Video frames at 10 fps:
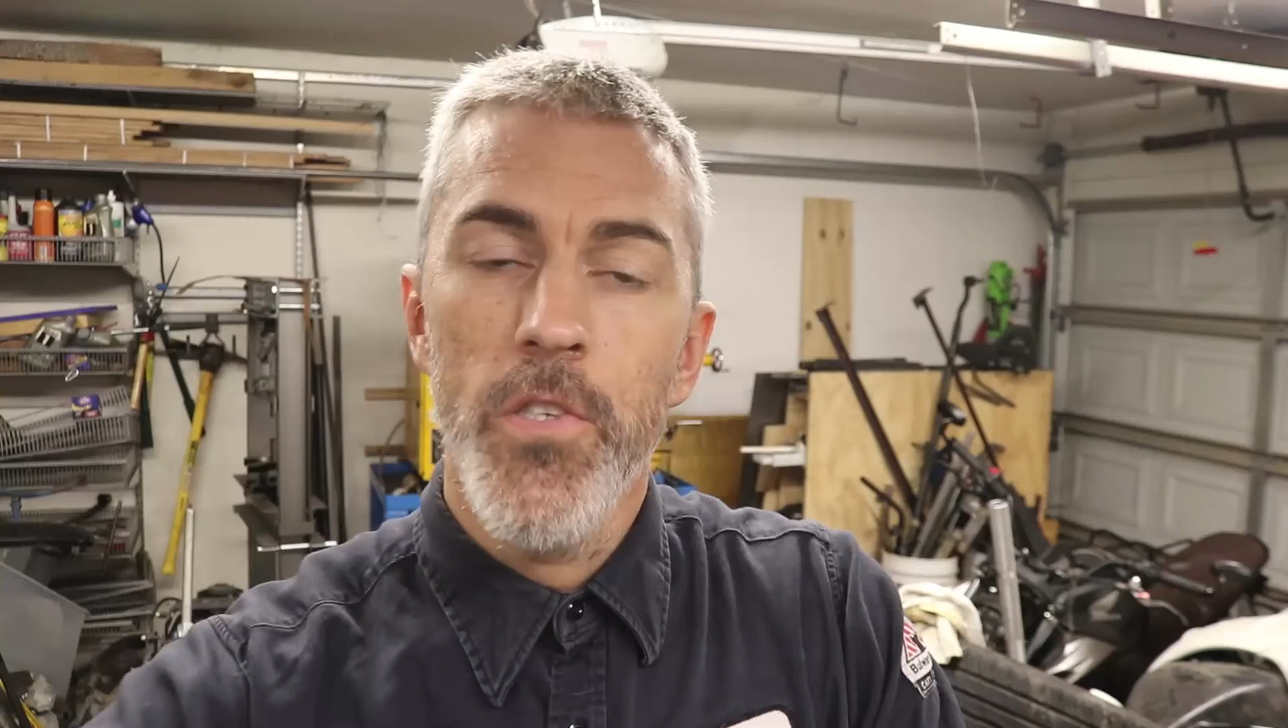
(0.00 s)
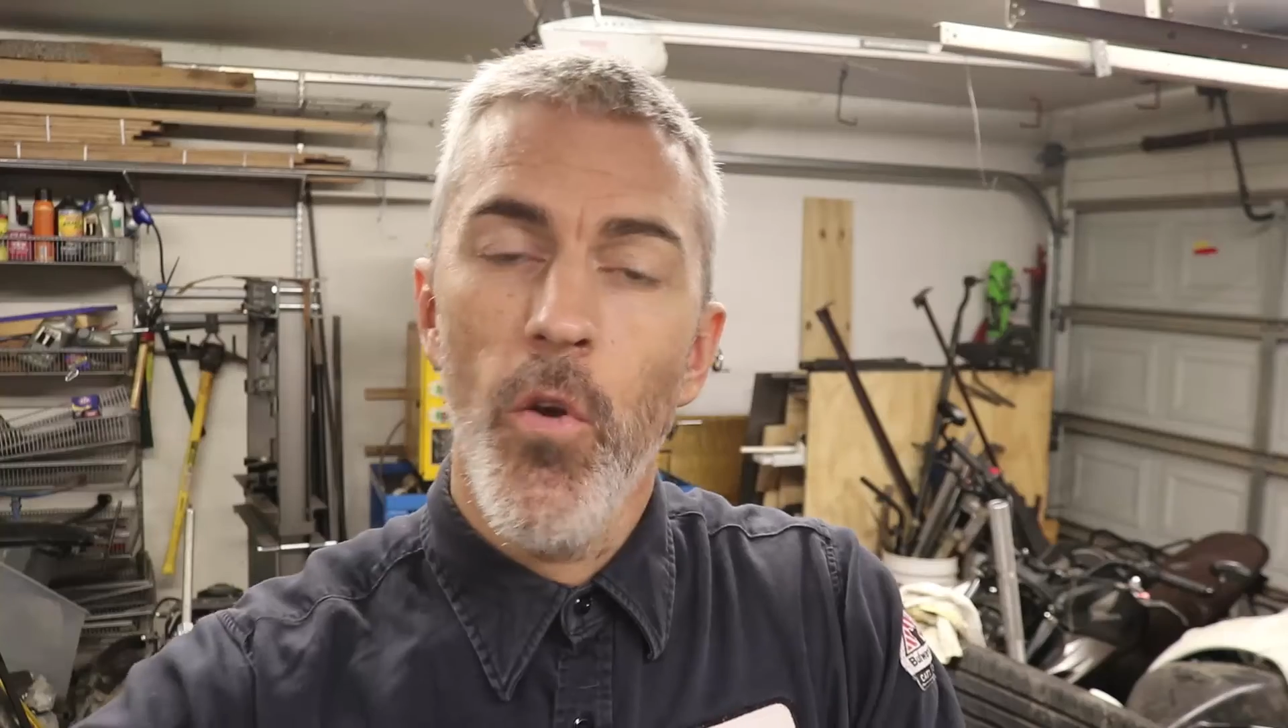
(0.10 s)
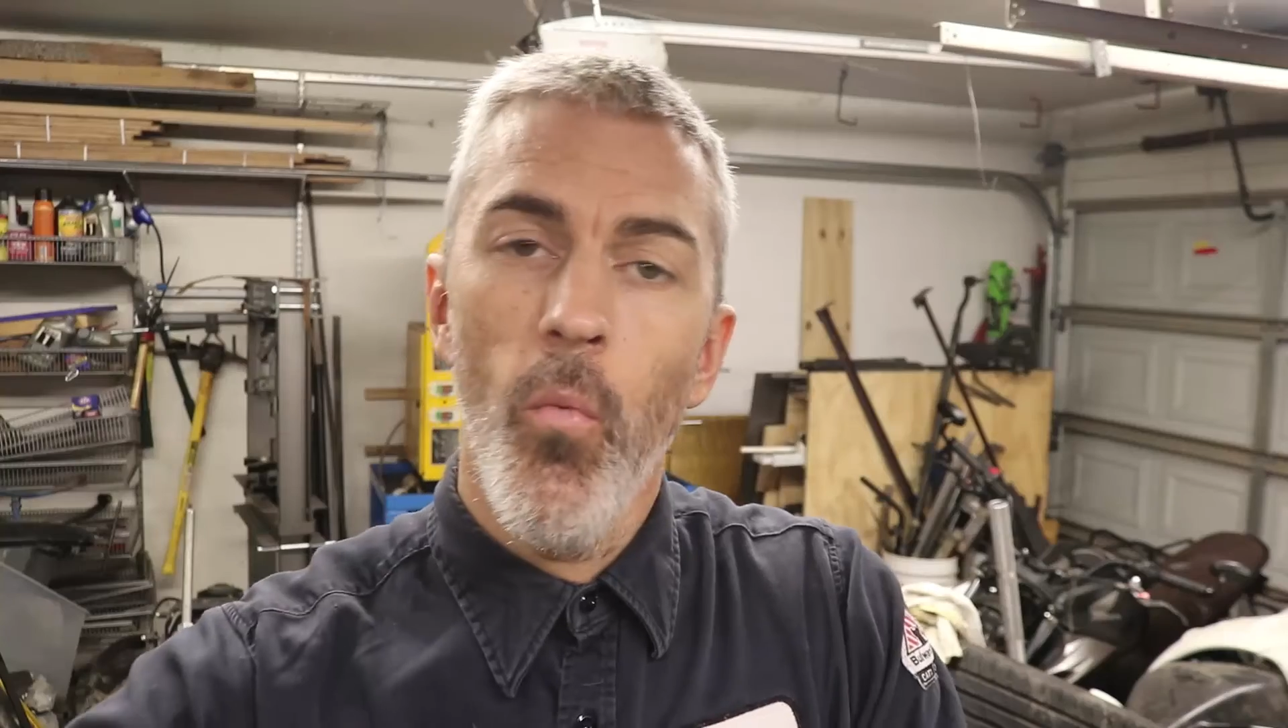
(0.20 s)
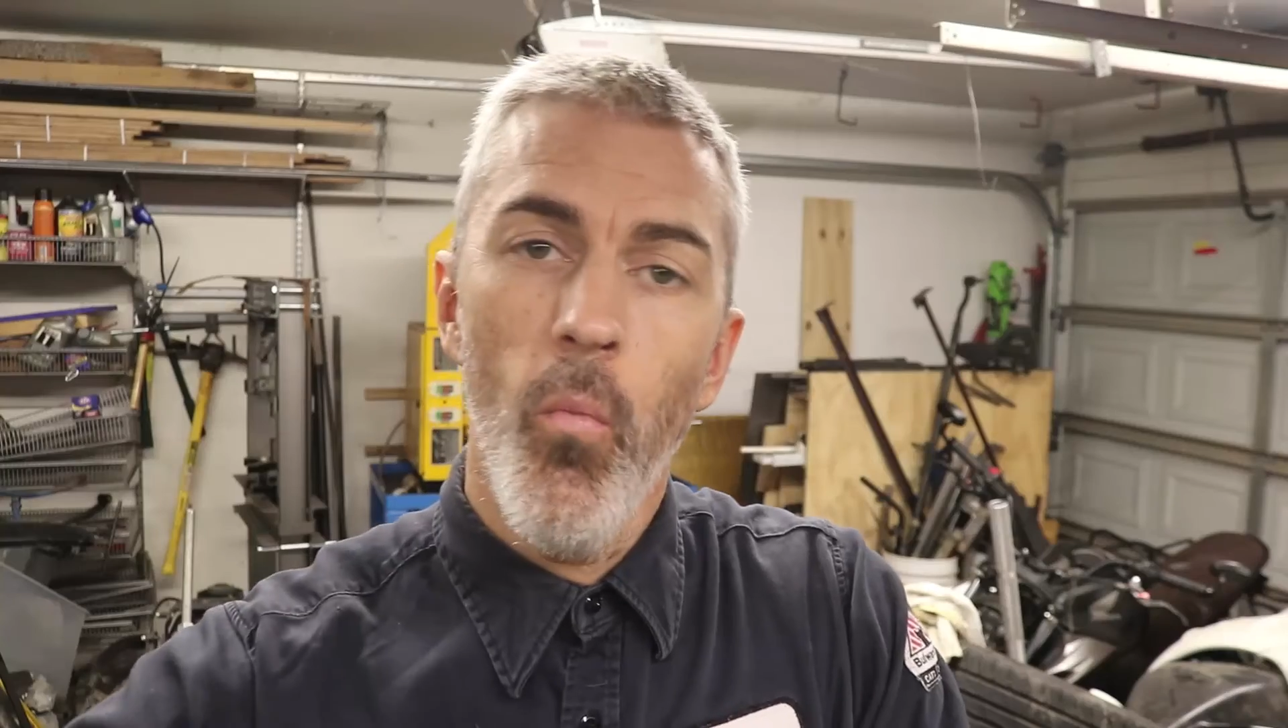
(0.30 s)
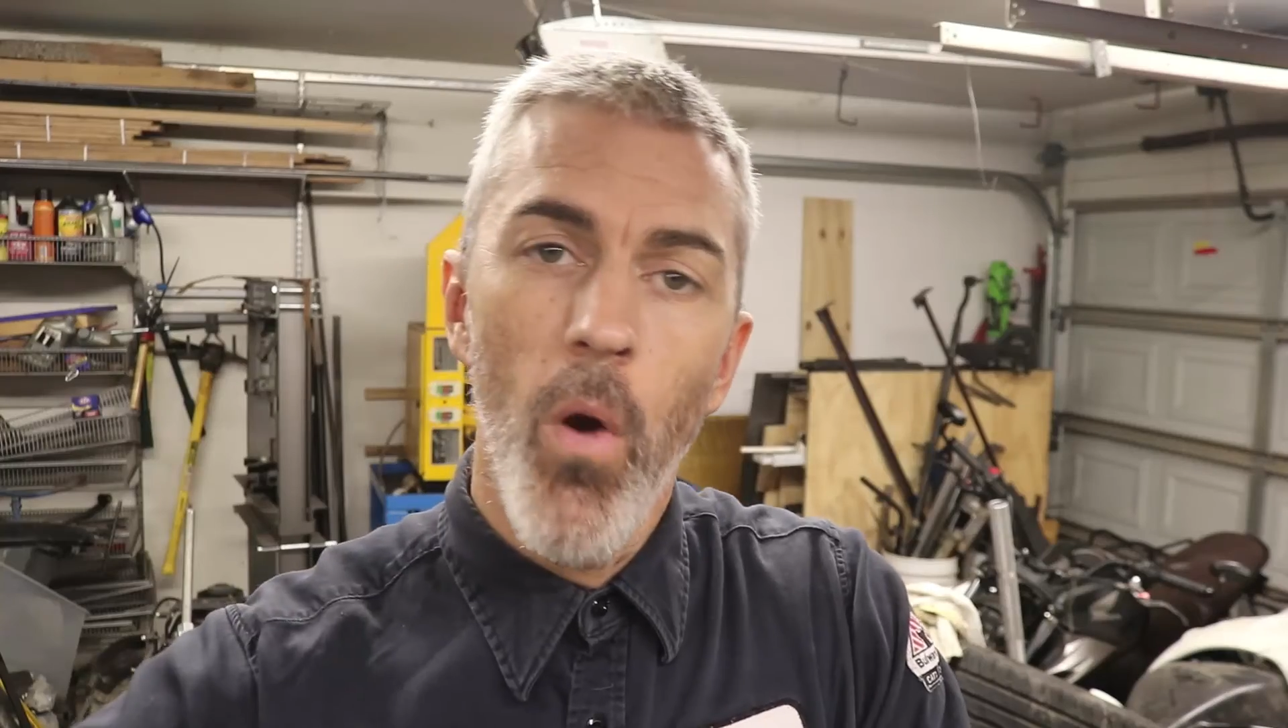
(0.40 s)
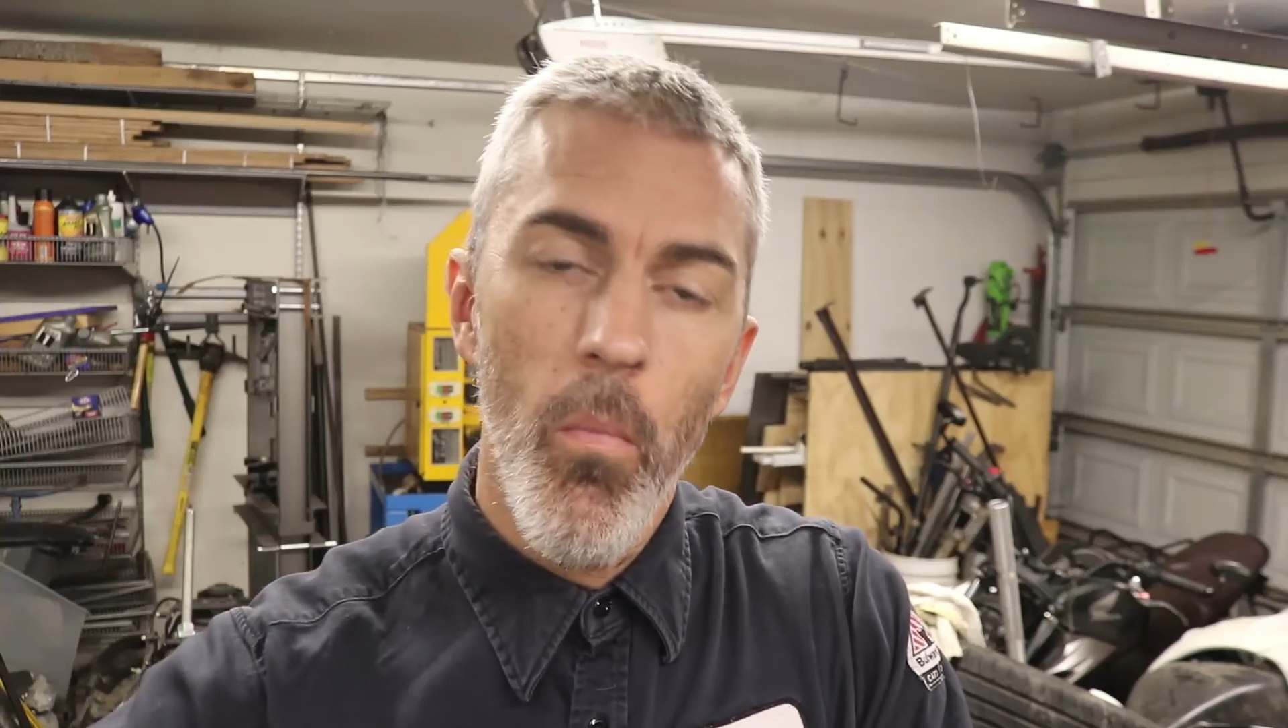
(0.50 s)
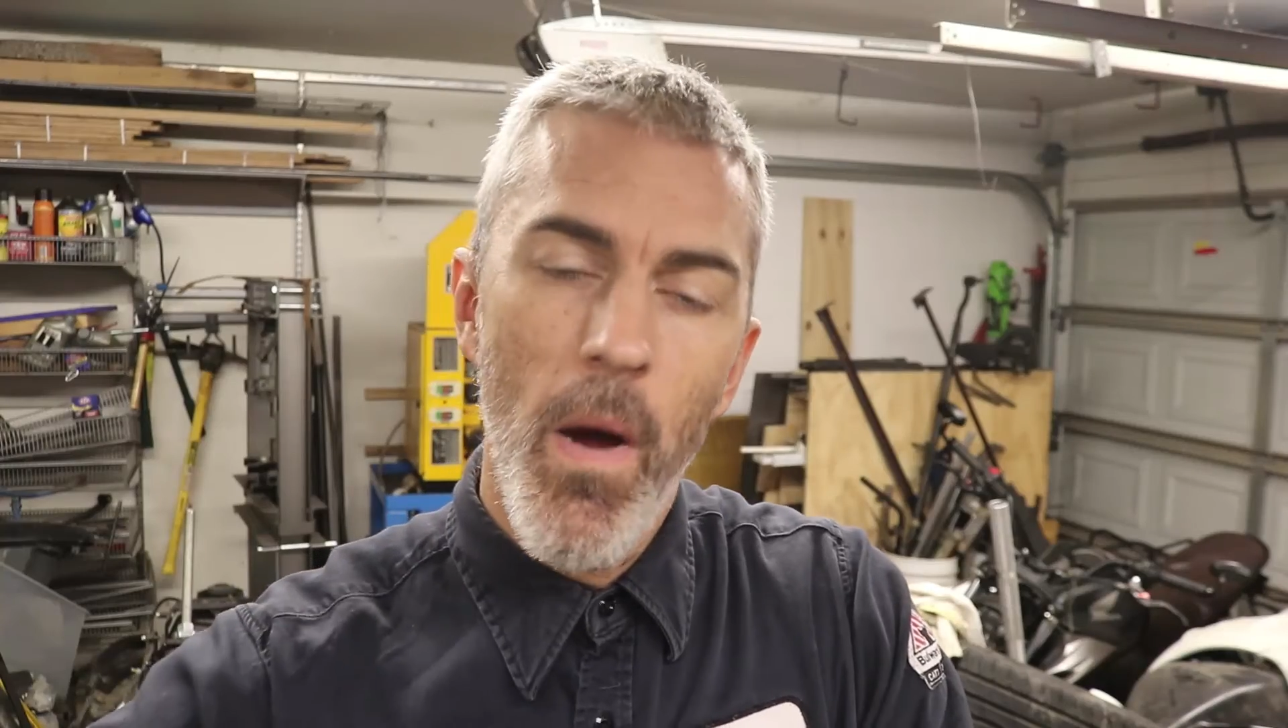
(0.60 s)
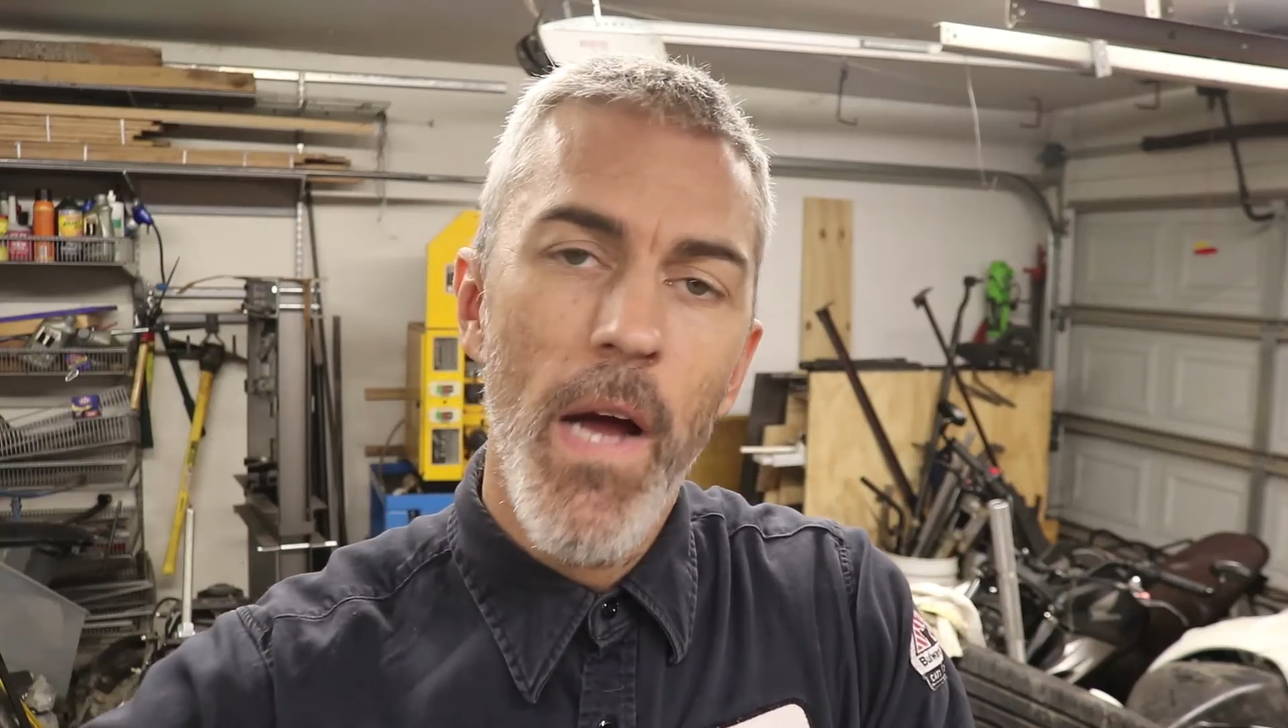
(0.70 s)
All right, so, well,